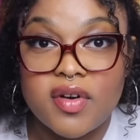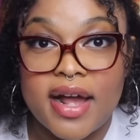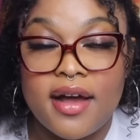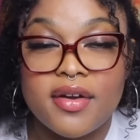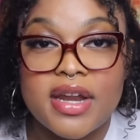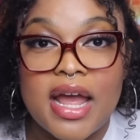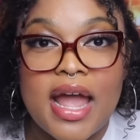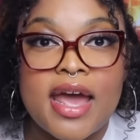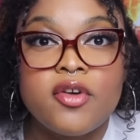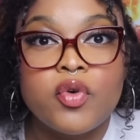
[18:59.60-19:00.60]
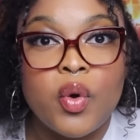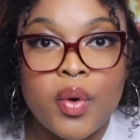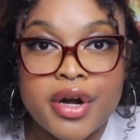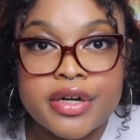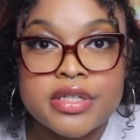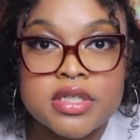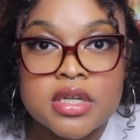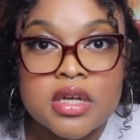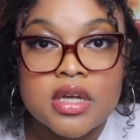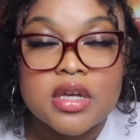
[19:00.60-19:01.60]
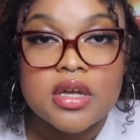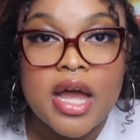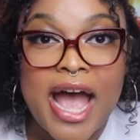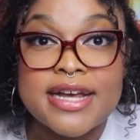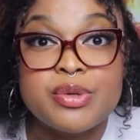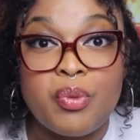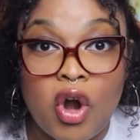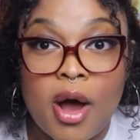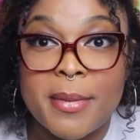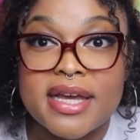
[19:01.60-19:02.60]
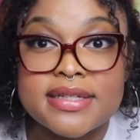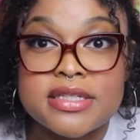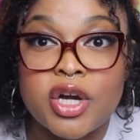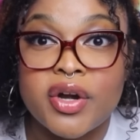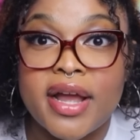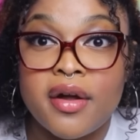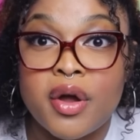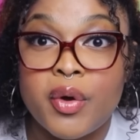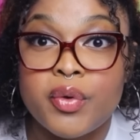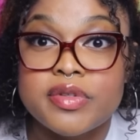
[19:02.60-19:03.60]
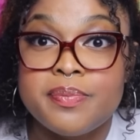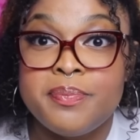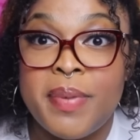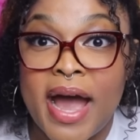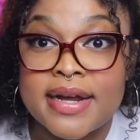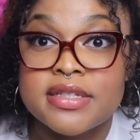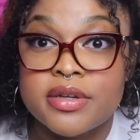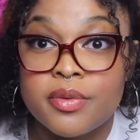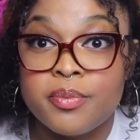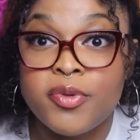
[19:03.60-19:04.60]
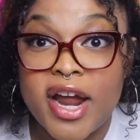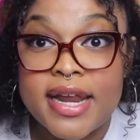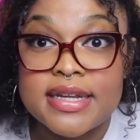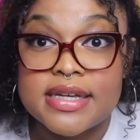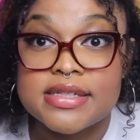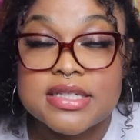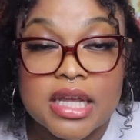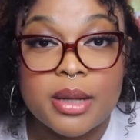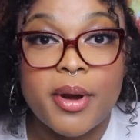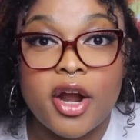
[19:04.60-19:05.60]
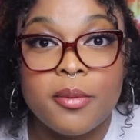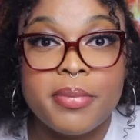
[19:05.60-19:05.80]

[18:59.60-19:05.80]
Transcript: around, and of course, as promised, Darnell goes back to Brandy to celebrate her